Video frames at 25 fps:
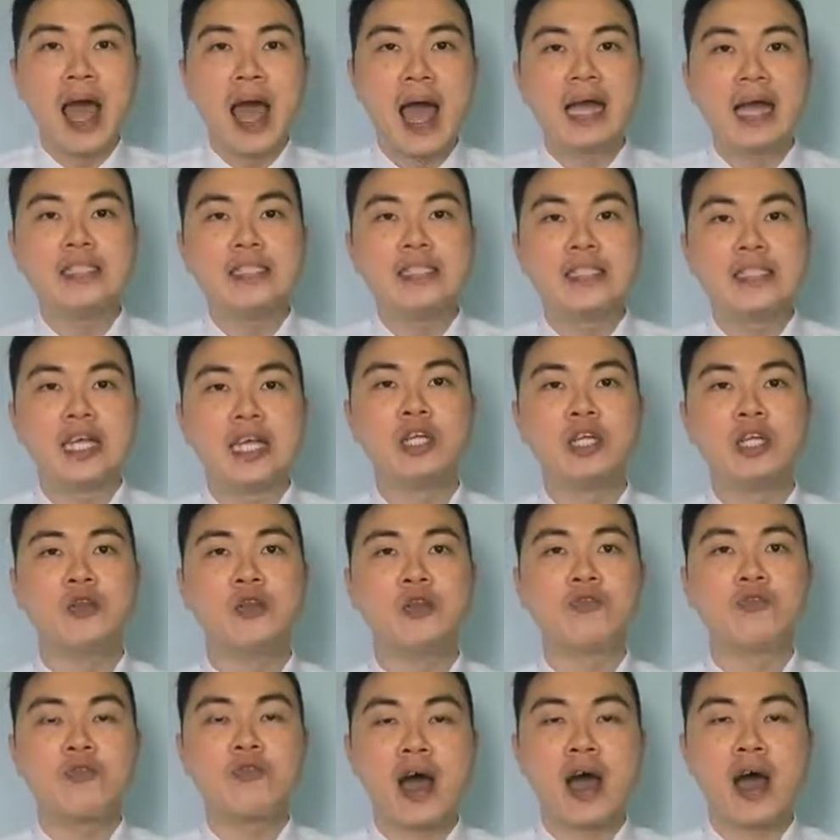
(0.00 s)
Hence, they
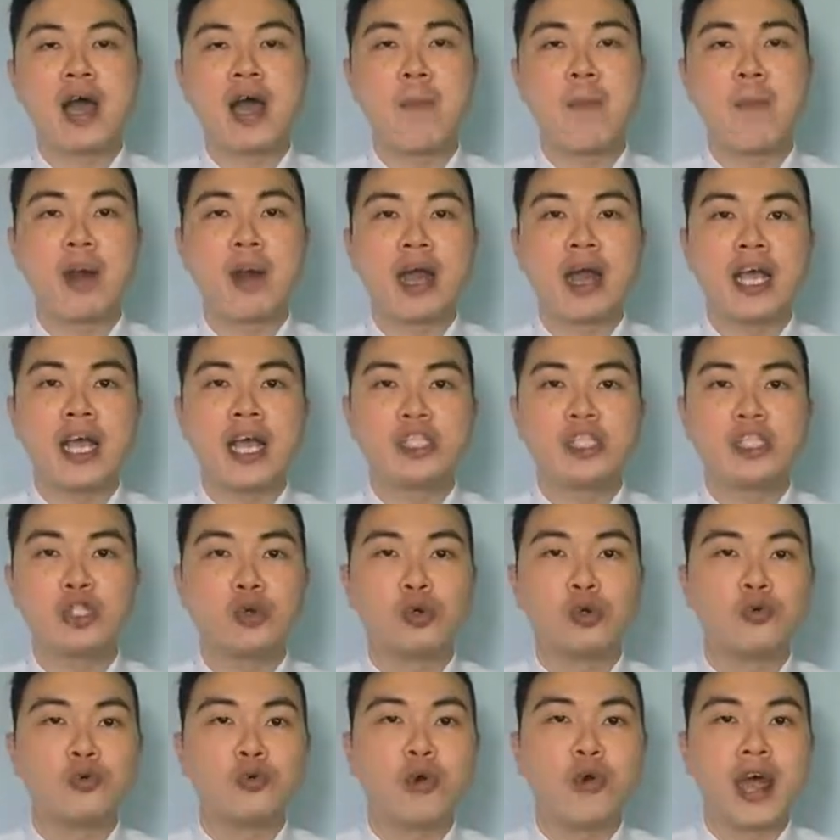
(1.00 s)
need to find a place
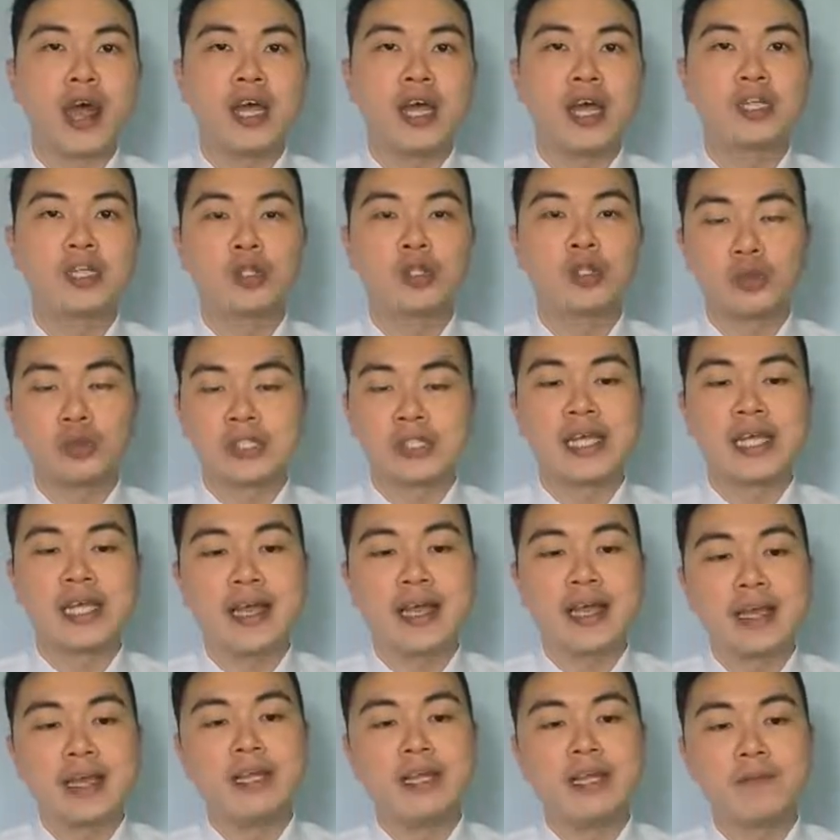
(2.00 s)
to rent, to
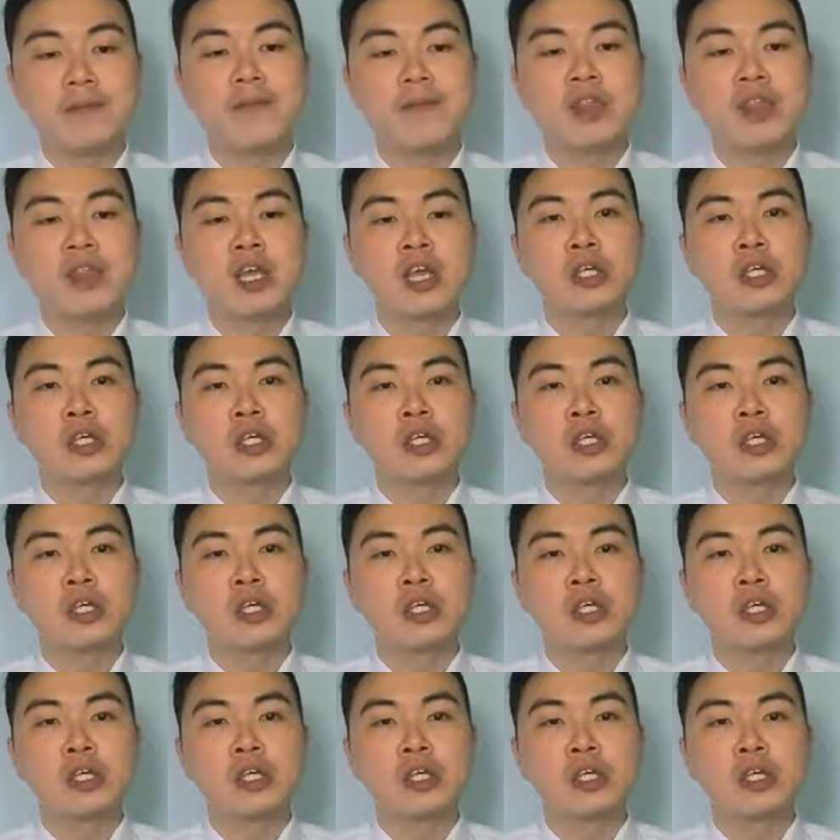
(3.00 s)
stay in.